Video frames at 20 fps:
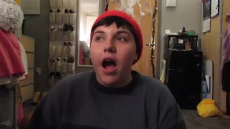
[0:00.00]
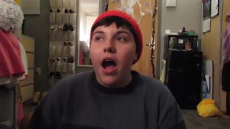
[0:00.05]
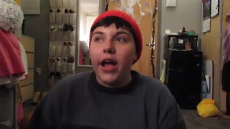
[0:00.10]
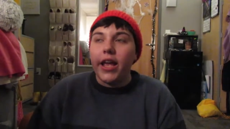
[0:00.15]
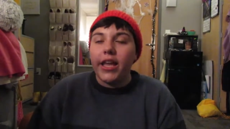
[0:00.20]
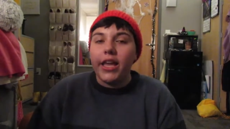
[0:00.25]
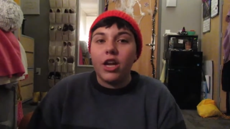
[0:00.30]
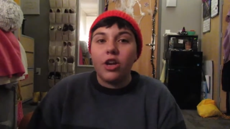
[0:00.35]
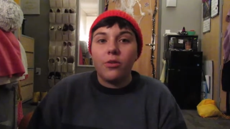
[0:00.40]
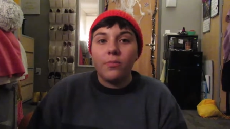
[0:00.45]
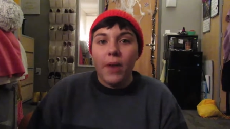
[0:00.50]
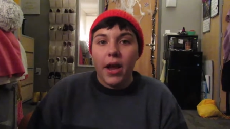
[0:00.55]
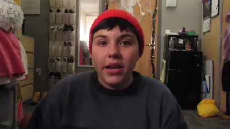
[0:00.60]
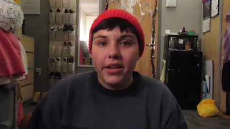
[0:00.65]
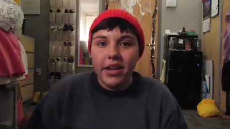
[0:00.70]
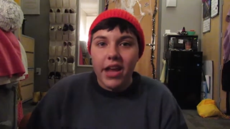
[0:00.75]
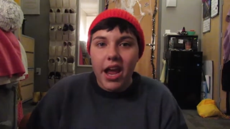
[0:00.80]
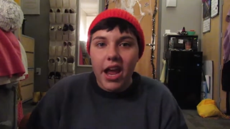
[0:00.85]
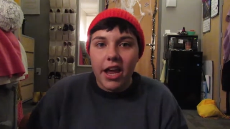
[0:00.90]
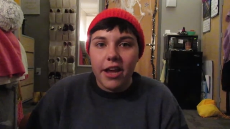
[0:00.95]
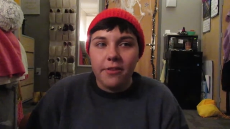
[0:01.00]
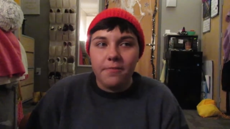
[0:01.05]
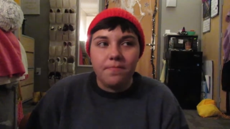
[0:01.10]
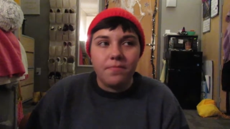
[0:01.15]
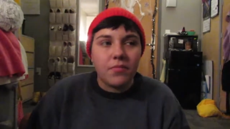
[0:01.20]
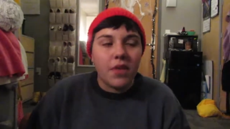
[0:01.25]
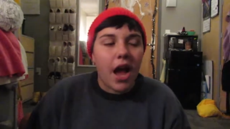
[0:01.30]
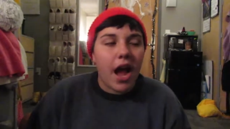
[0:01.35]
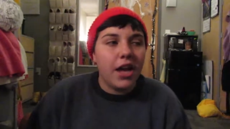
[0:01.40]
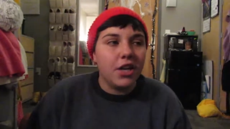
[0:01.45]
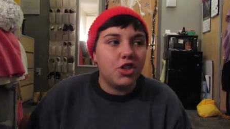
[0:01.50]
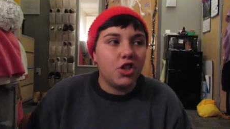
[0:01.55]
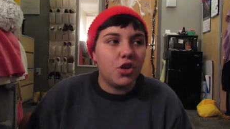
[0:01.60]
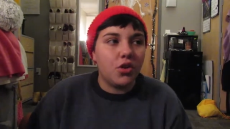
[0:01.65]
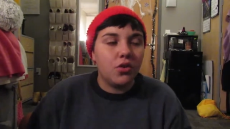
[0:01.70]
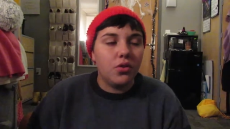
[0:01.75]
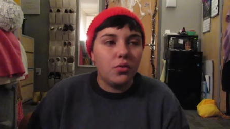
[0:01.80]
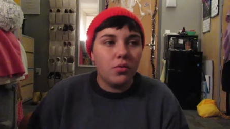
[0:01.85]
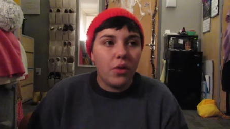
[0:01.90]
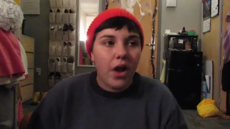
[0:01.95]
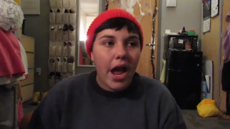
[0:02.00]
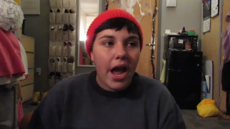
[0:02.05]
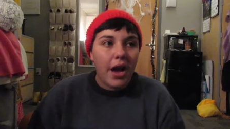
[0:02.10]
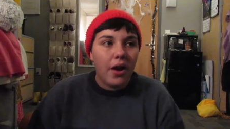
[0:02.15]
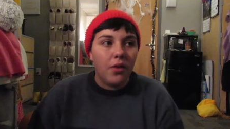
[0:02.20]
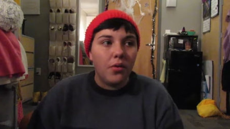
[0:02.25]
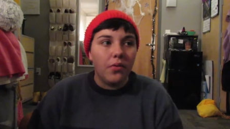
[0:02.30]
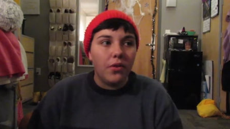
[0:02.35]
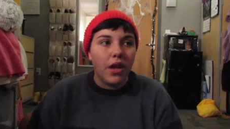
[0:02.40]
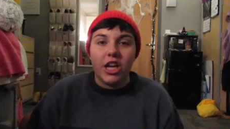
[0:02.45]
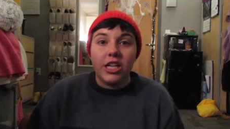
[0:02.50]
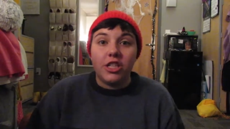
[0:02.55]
I hear my name. I turn around.